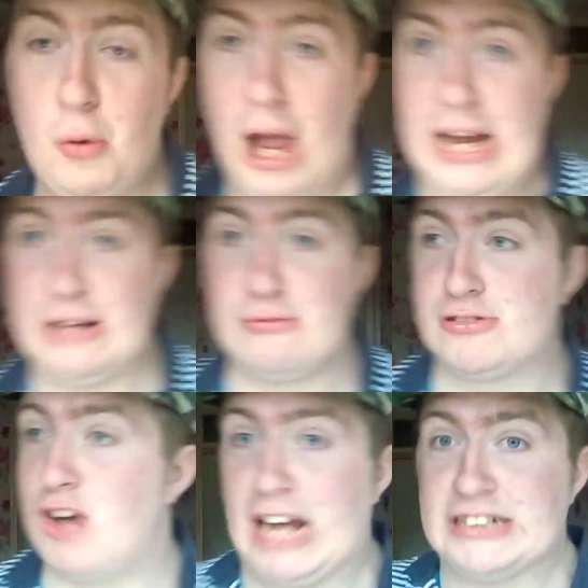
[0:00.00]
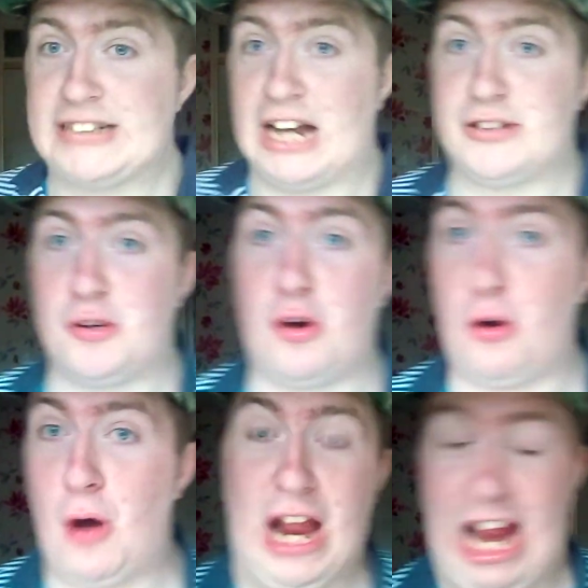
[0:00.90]
a train station or
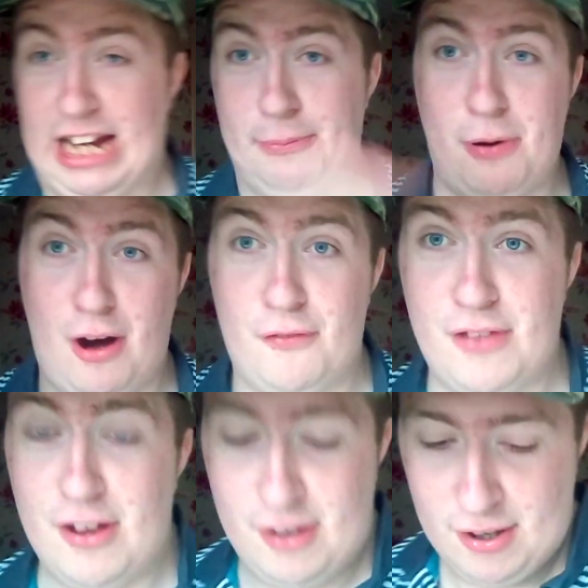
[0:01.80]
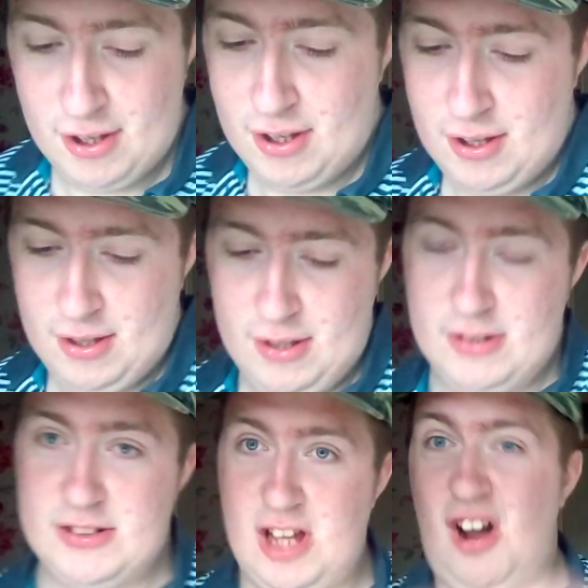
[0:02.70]
any part of the
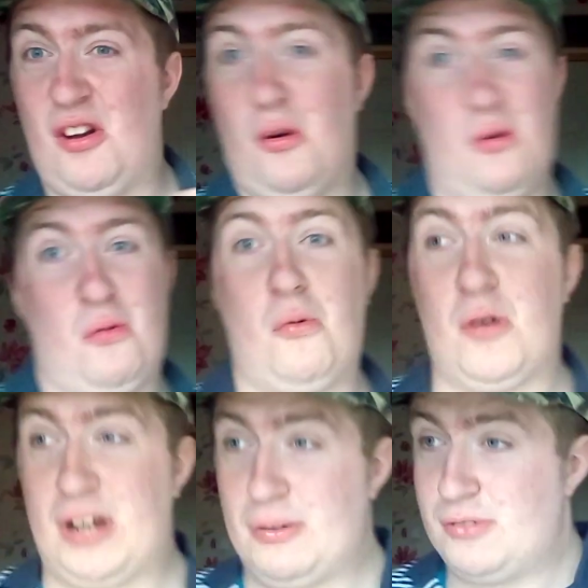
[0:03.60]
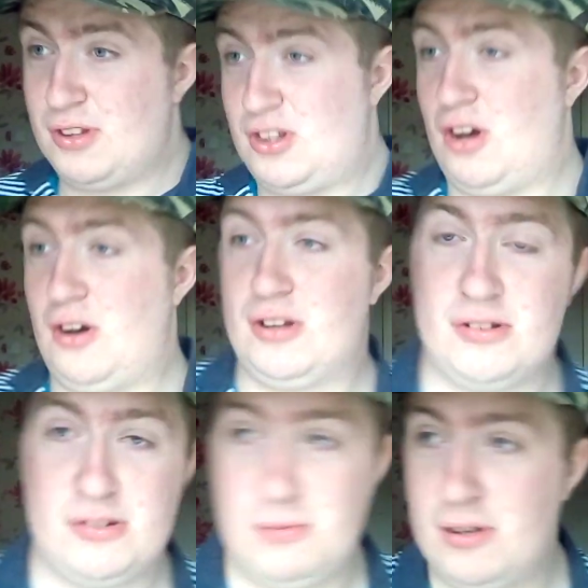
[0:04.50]
tile, or you're going to the tile,
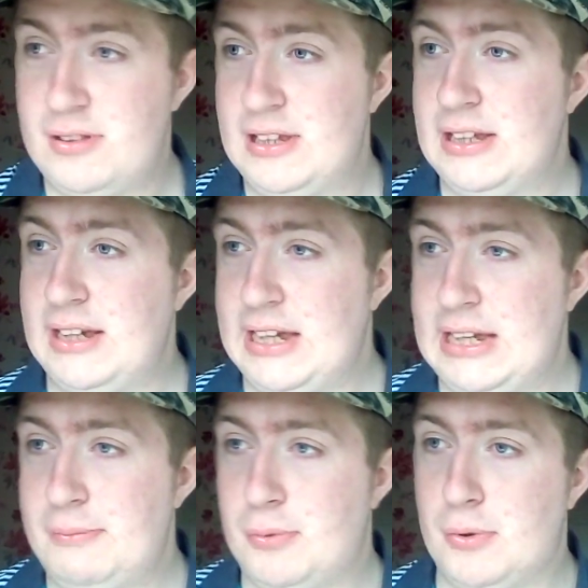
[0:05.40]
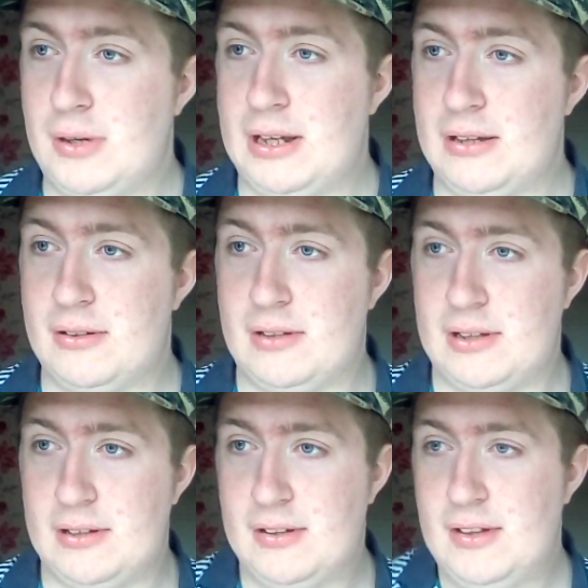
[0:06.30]
why does he keep walking?
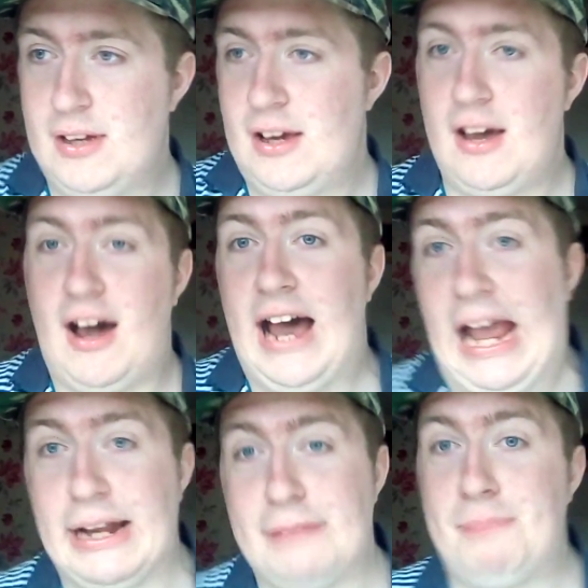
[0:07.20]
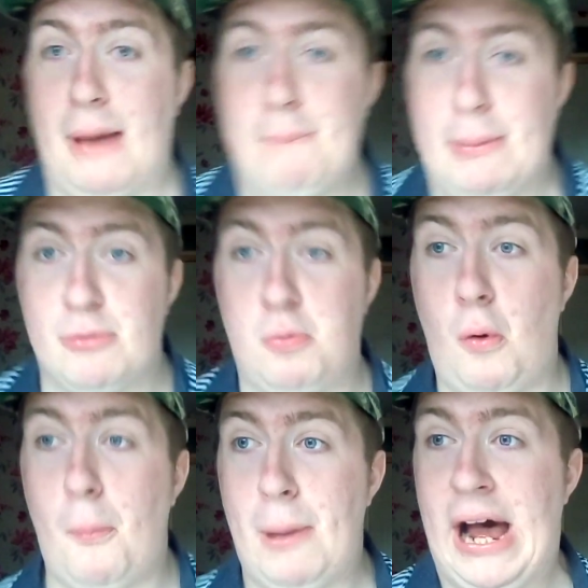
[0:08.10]
I had these pen people just walk
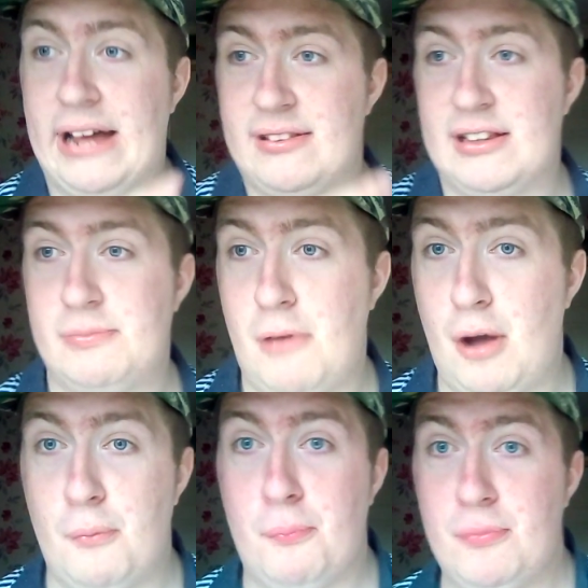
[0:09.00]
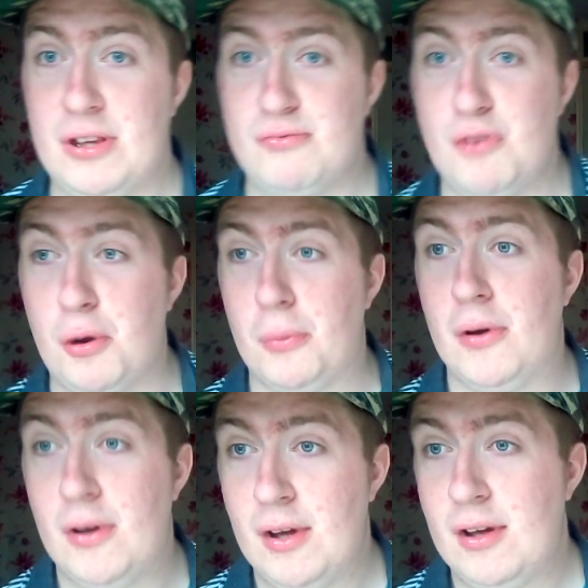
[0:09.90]
past this, my own, this room,
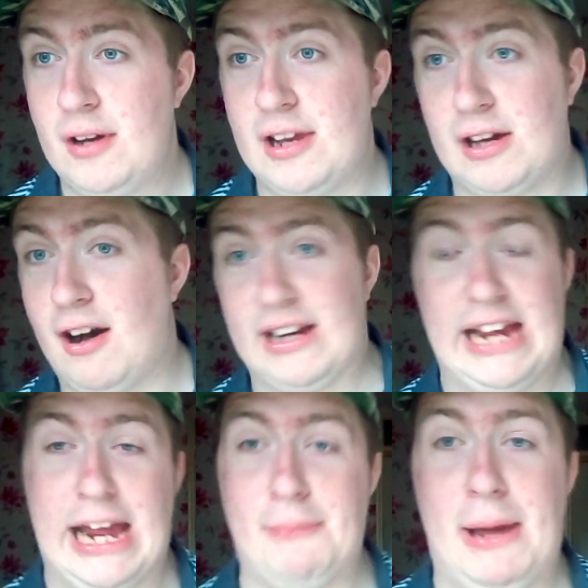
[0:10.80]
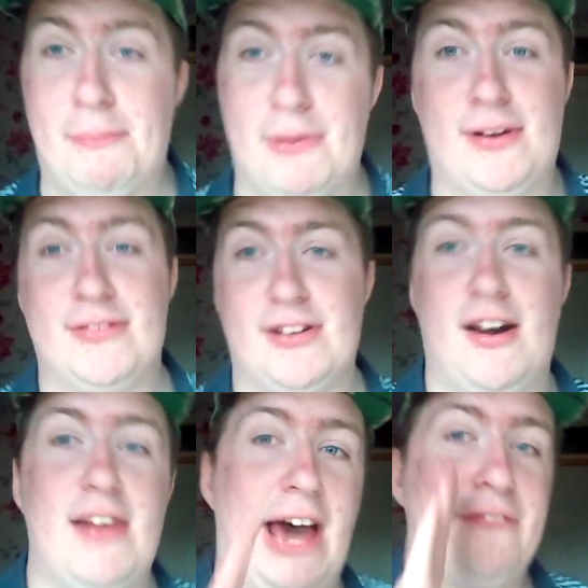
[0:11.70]
and then they can't hear me because I got a
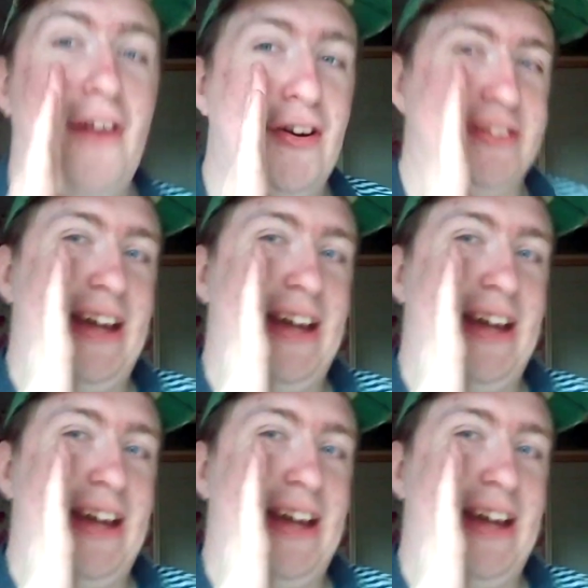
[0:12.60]
loud voice.